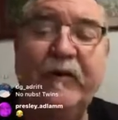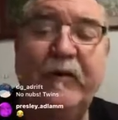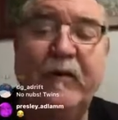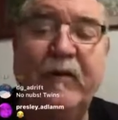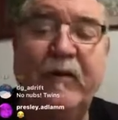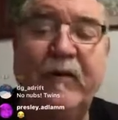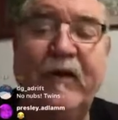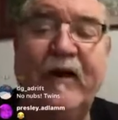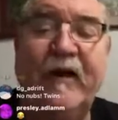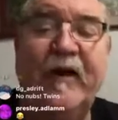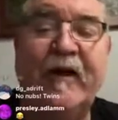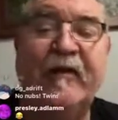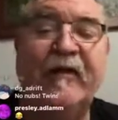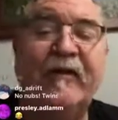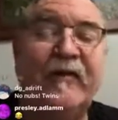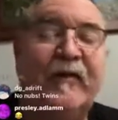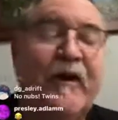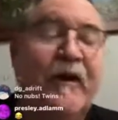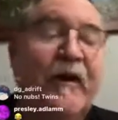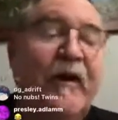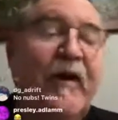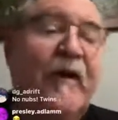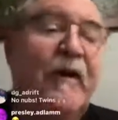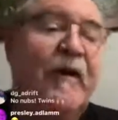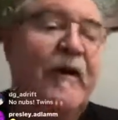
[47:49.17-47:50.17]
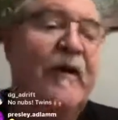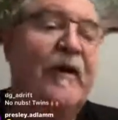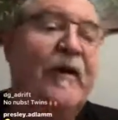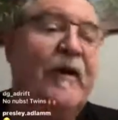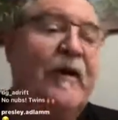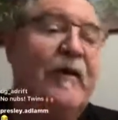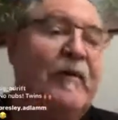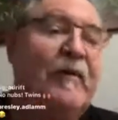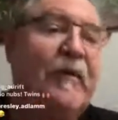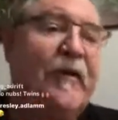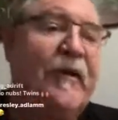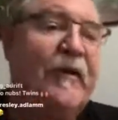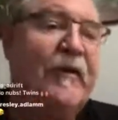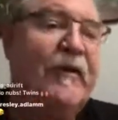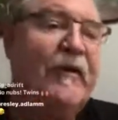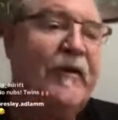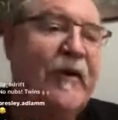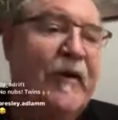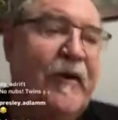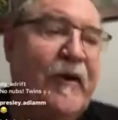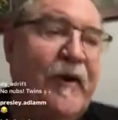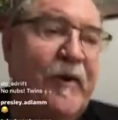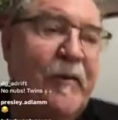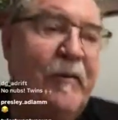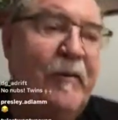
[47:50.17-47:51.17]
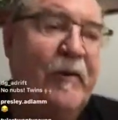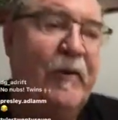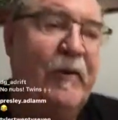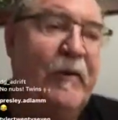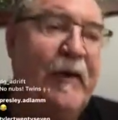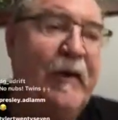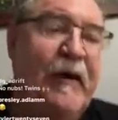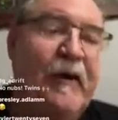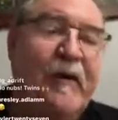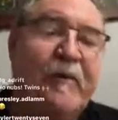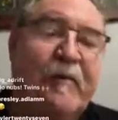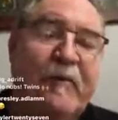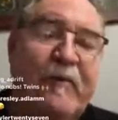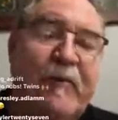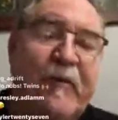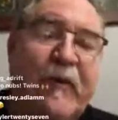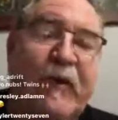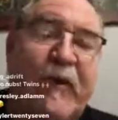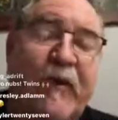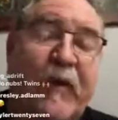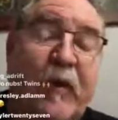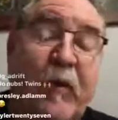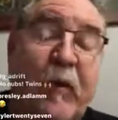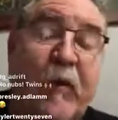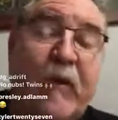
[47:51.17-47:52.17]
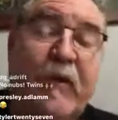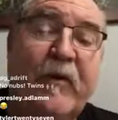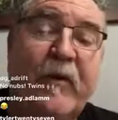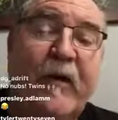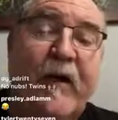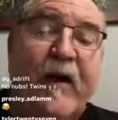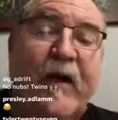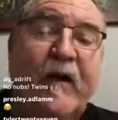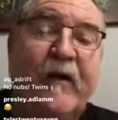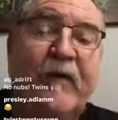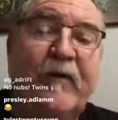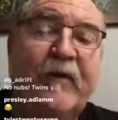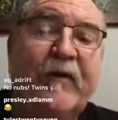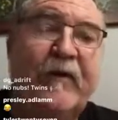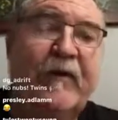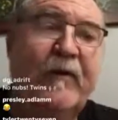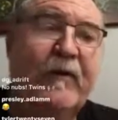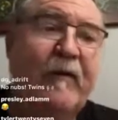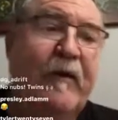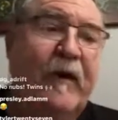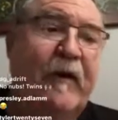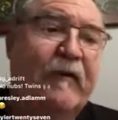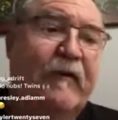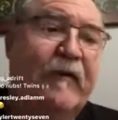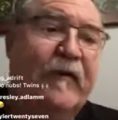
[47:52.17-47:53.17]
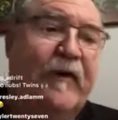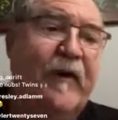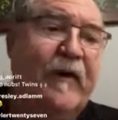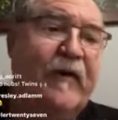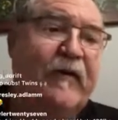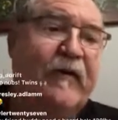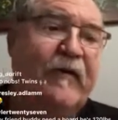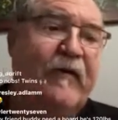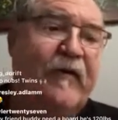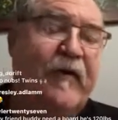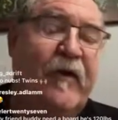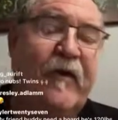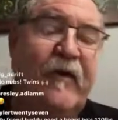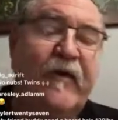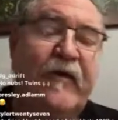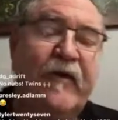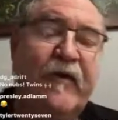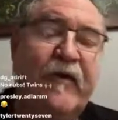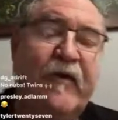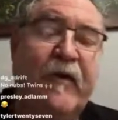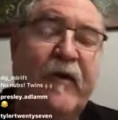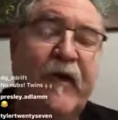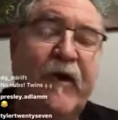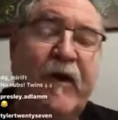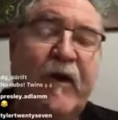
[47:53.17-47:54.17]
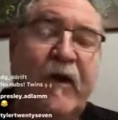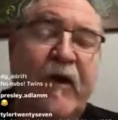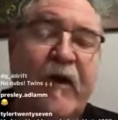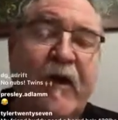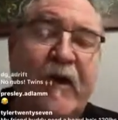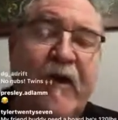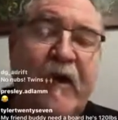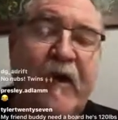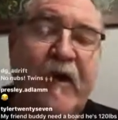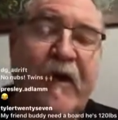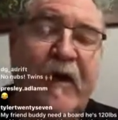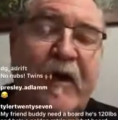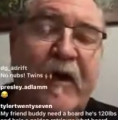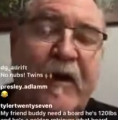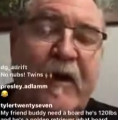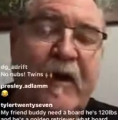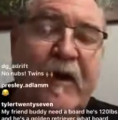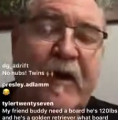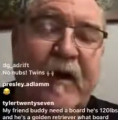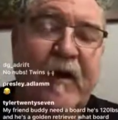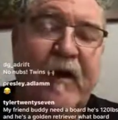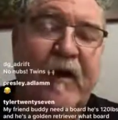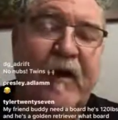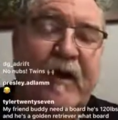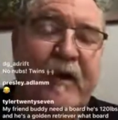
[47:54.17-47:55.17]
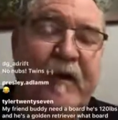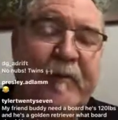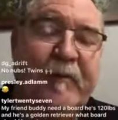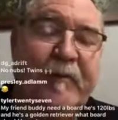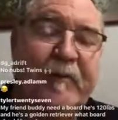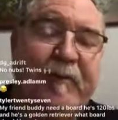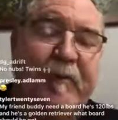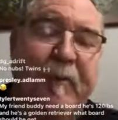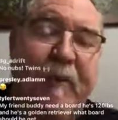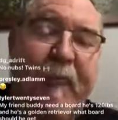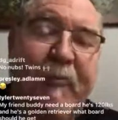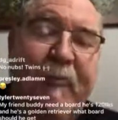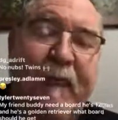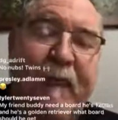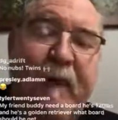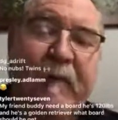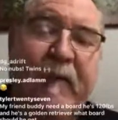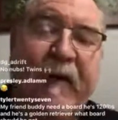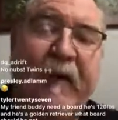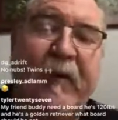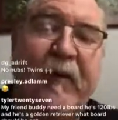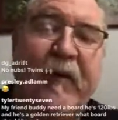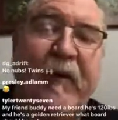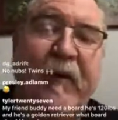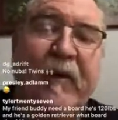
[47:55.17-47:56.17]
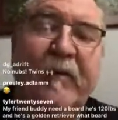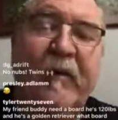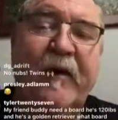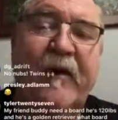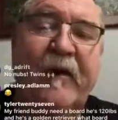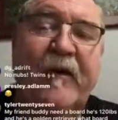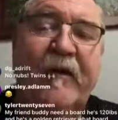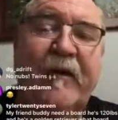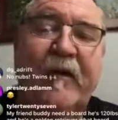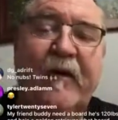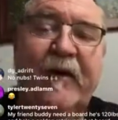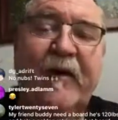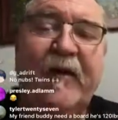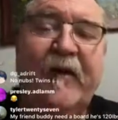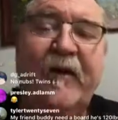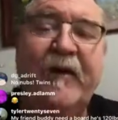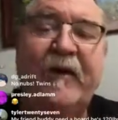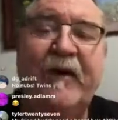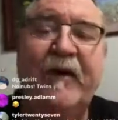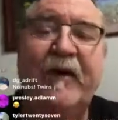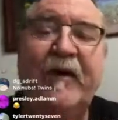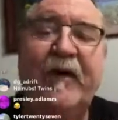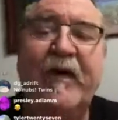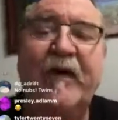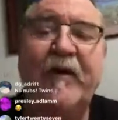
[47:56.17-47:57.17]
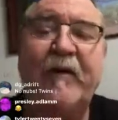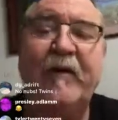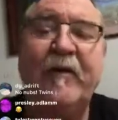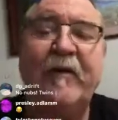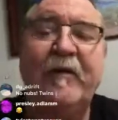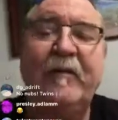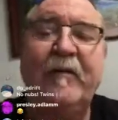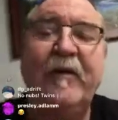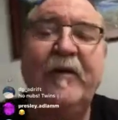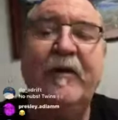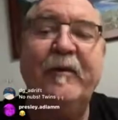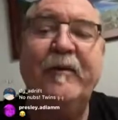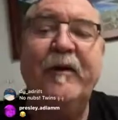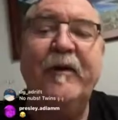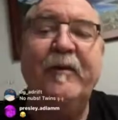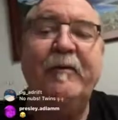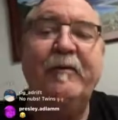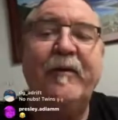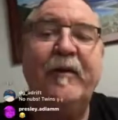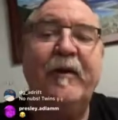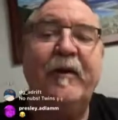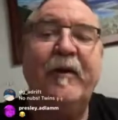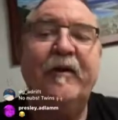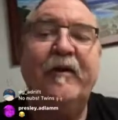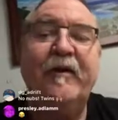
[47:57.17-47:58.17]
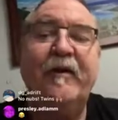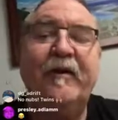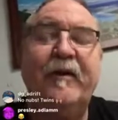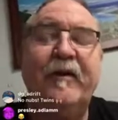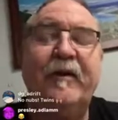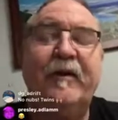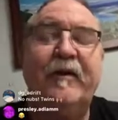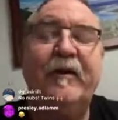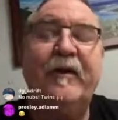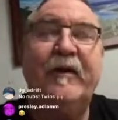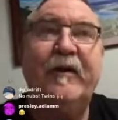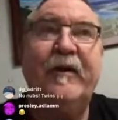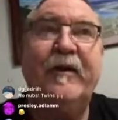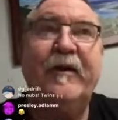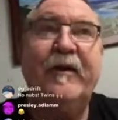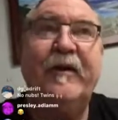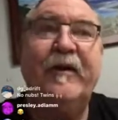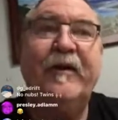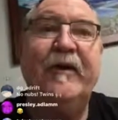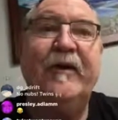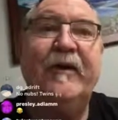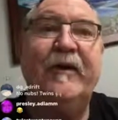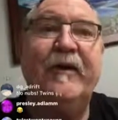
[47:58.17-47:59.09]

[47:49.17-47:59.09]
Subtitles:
don't know the way the foam companies coded their blanks. But we made them, and they work great. A great flex, very sturdy. But he